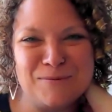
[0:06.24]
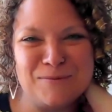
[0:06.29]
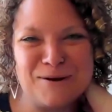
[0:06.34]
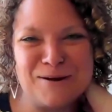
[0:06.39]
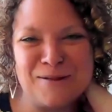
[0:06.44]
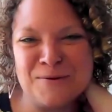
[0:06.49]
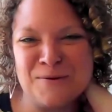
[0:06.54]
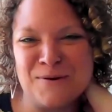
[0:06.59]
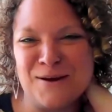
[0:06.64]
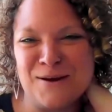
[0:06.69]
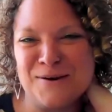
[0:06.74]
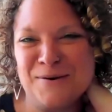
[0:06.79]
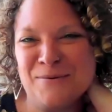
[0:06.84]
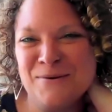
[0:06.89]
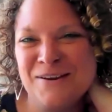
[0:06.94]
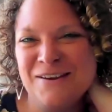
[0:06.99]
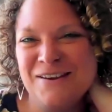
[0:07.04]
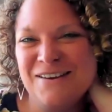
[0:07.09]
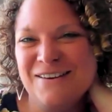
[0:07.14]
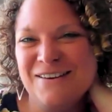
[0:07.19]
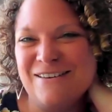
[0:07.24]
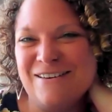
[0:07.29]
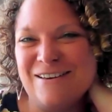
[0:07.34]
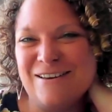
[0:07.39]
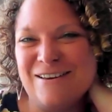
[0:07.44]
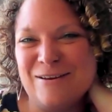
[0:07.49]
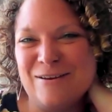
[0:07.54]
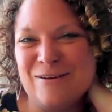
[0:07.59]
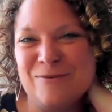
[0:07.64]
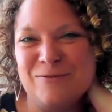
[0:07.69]
from Colorado.
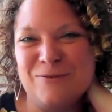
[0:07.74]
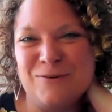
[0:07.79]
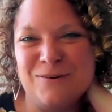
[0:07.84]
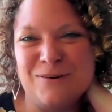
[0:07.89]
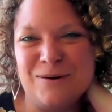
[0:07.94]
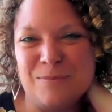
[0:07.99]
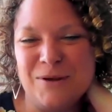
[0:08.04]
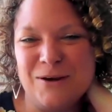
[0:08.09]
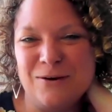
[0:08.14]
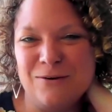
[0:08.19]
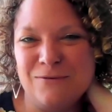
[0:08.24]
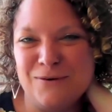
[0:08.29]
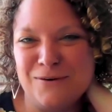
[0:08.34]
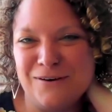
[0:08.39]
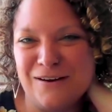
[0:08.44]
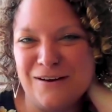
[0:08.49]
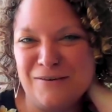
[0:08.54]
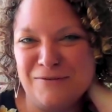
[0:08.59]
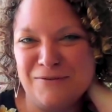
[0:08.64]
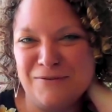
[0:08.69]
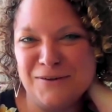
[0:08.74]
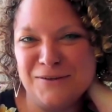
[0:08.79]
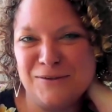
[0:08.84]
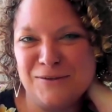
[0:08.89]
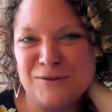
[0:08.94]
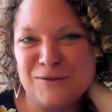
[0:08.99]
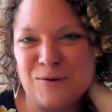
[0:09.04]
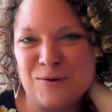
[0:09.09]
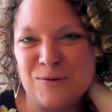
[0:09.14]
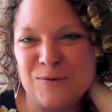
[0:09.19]
I'm here for a conference.
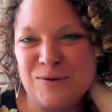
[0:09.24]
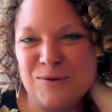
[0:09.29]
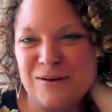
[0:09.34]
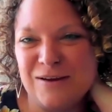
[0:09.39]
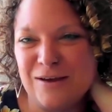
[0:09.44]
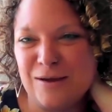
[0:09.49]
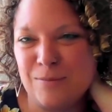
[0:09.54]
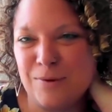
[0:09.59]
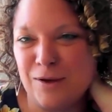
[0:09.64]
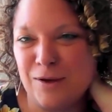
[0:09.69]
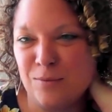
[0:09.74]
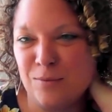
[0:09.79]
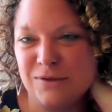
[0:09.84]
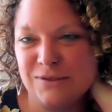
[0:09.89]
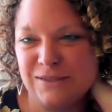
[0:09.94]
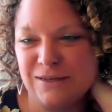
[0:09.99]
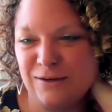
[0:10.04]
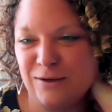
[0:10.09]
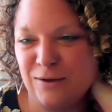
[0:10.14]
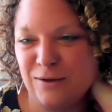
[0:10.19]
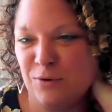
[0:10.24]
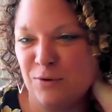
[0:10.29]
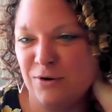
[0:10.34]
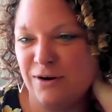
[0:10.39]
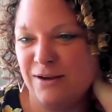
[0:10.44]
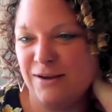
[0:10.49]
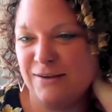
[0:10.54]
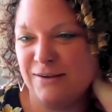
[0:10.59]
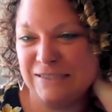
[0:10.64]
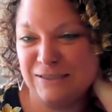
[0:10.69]
So I almost said good
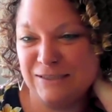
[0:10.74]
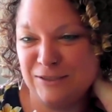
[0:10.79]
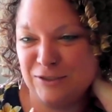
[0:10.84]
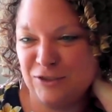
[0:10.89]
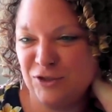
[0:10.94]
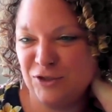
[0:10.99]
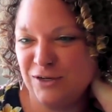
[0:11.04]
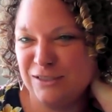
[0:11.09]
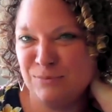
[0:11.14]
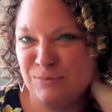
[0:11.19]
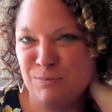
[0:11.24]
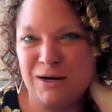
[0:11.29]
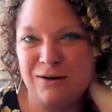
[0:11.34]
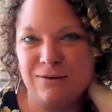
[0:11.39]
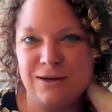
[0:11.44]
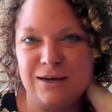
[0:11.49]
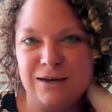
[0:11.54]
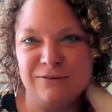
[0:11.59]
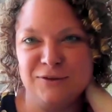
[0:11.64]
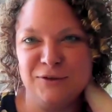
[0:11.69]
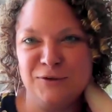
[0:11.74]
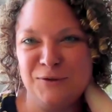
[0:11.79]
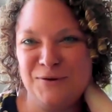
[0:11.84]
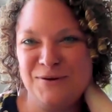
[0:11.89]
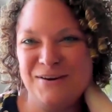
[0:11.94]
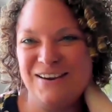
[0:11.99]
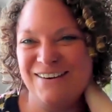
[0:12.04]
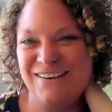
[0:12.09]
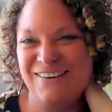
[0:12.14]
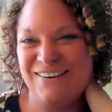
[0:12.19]
morning because it's just barely afternoon
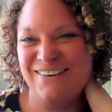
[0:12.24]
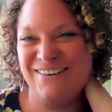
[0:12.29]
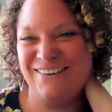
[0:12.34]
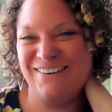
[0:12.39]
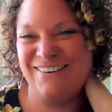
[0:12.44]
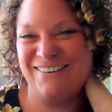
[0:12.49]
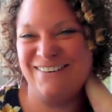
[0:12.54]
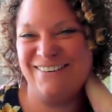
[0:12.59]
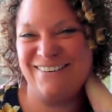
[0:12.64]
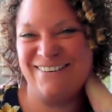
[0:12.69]
here.